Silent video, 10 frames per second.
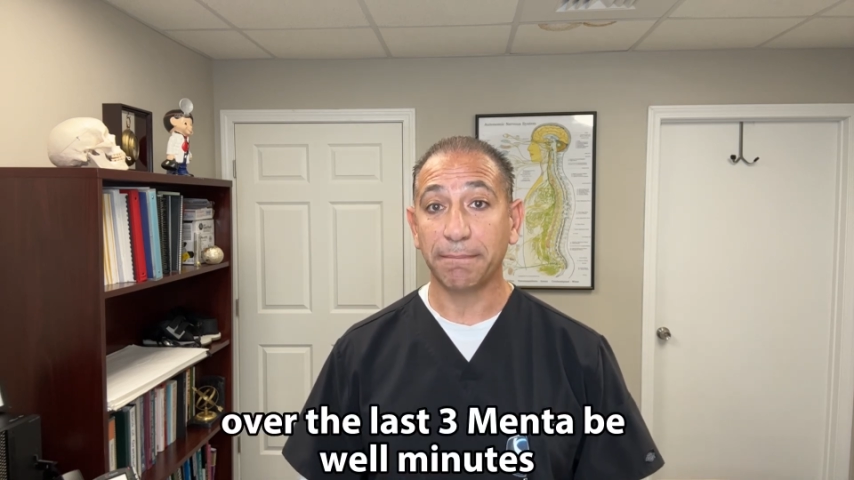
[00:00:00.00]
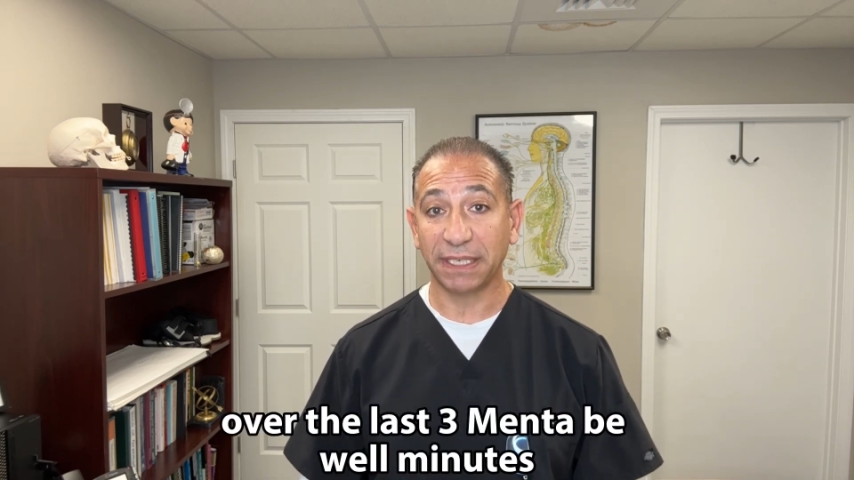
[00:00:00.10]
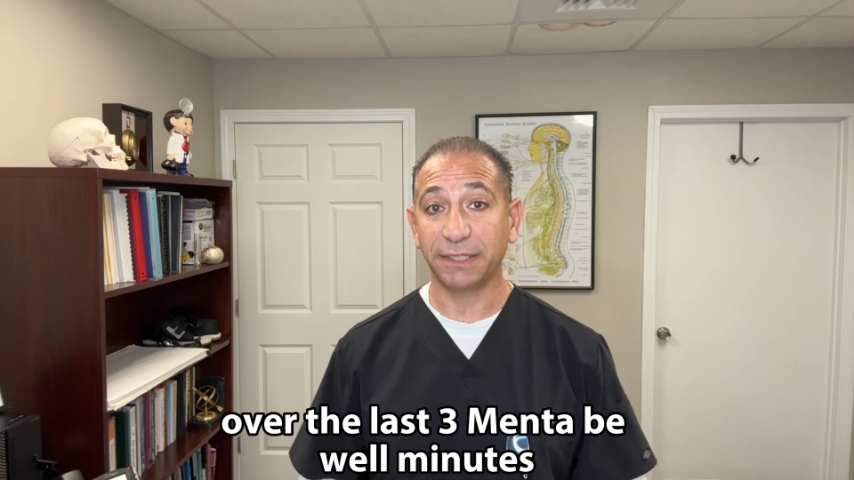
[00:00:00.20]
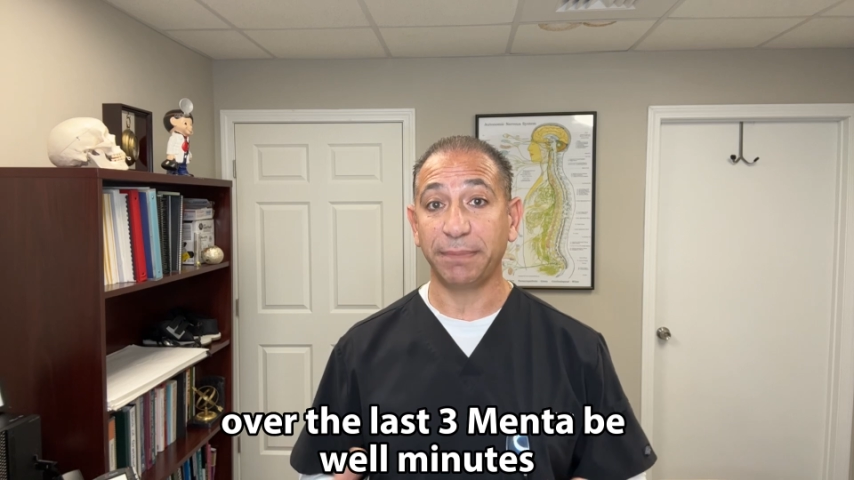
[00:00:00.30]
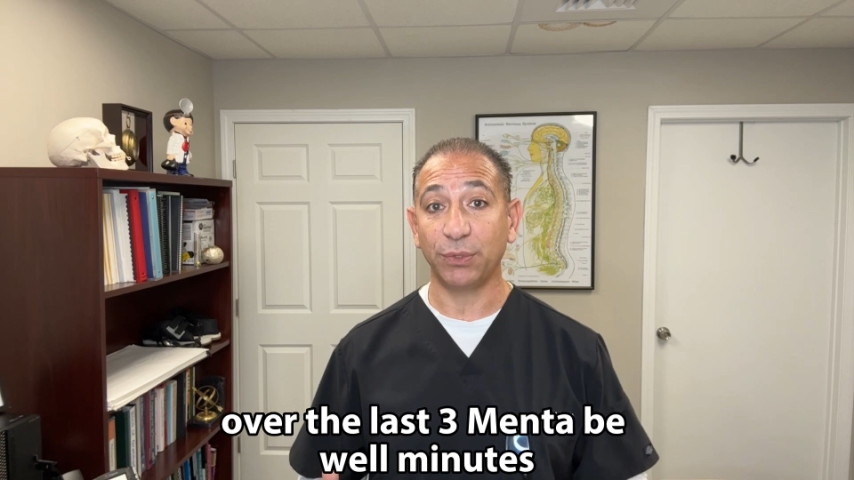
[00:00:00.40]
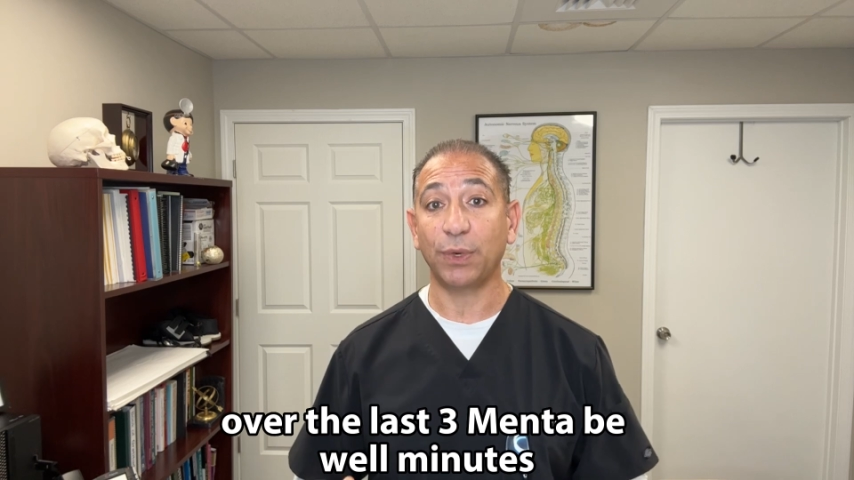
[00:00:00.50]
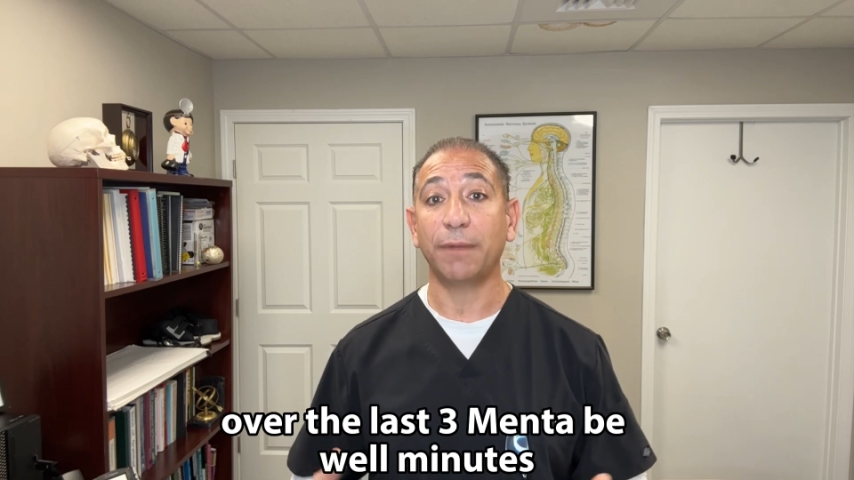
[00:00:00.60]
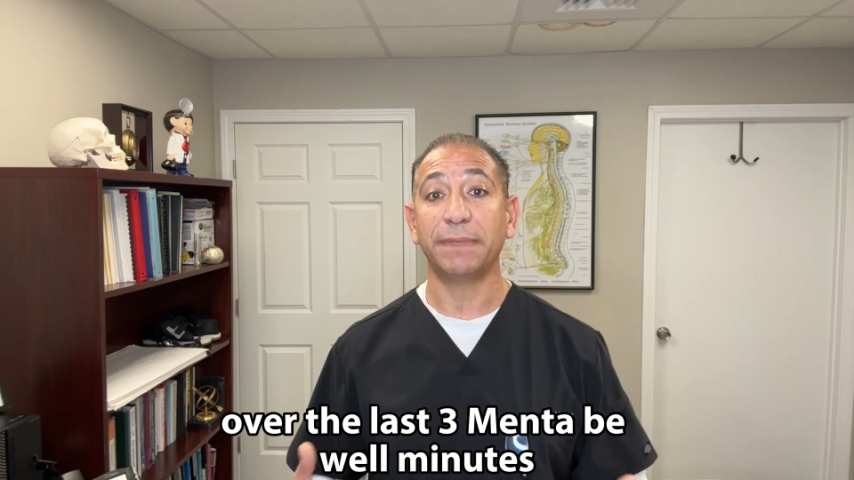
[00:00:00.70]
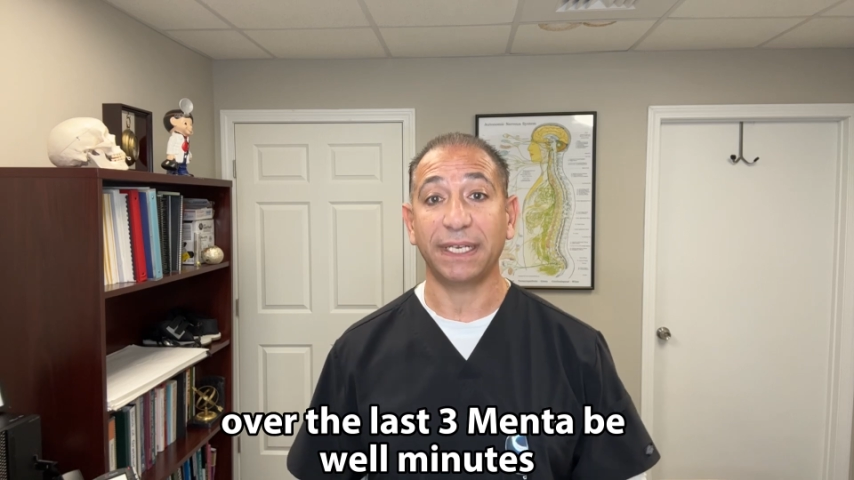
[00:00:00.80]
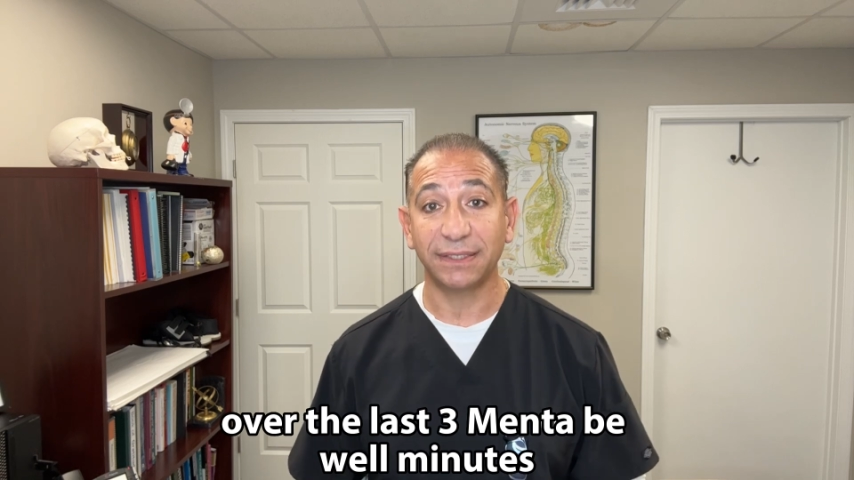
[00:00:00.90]
Meant To Be
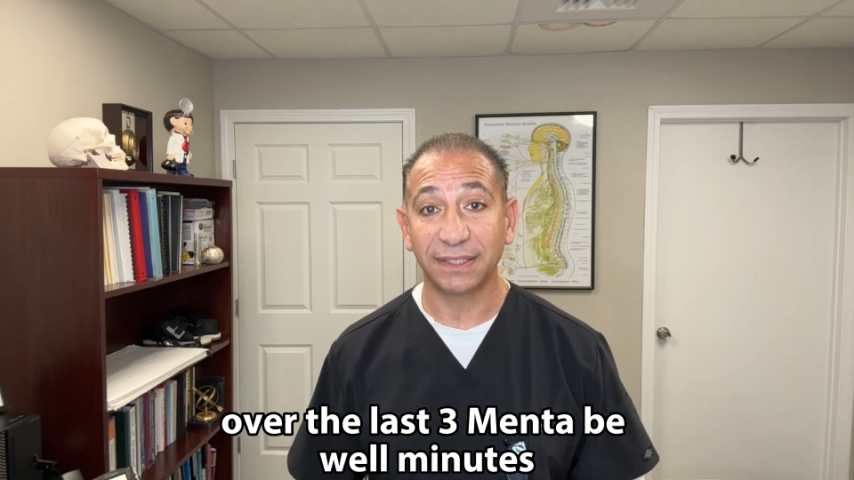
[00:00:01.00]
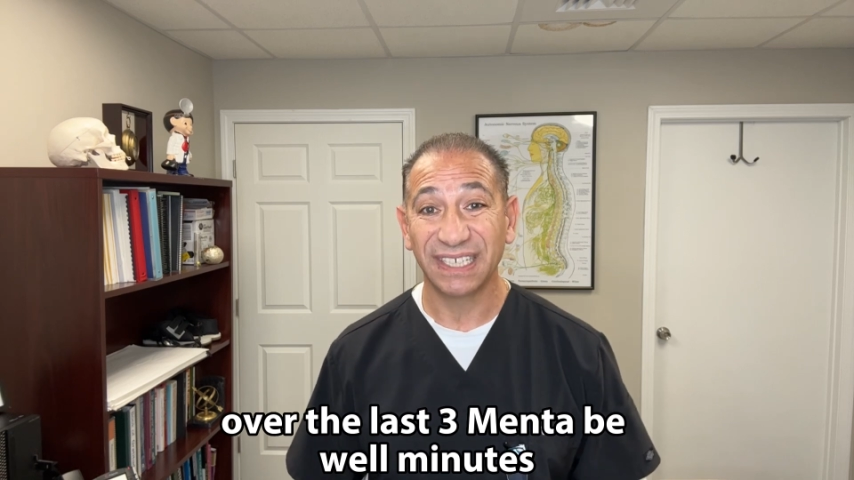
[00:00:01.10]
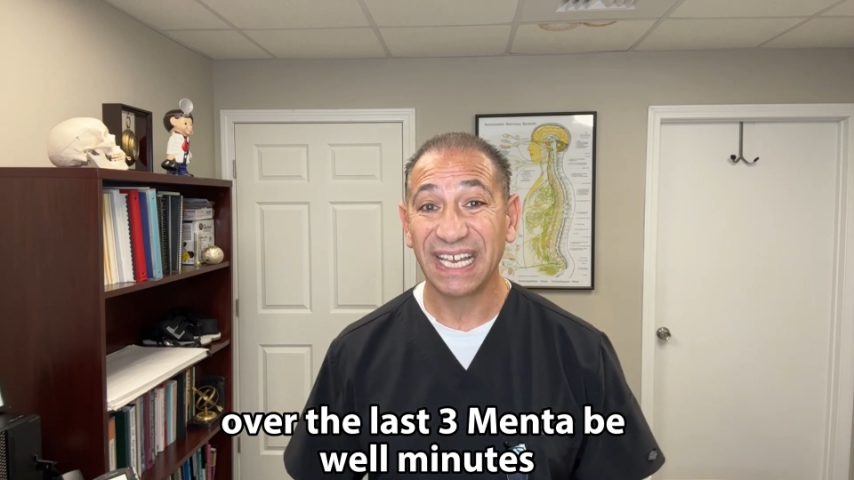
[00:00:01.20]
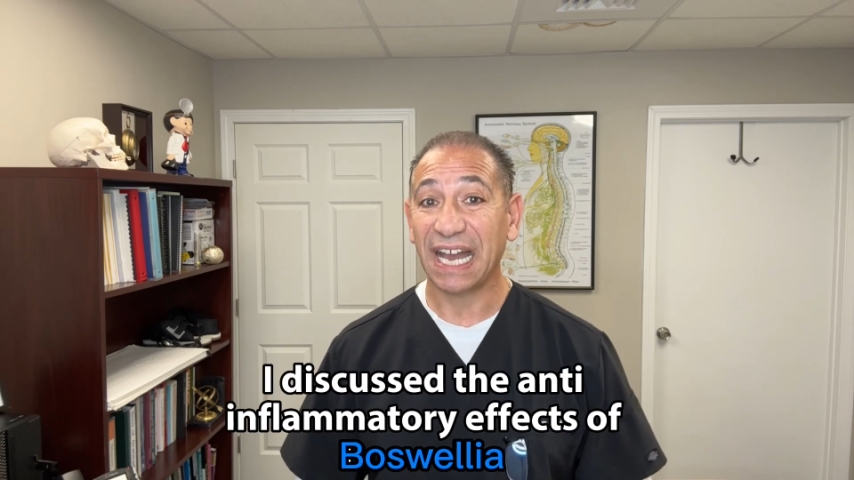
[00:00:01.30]
Well minutes,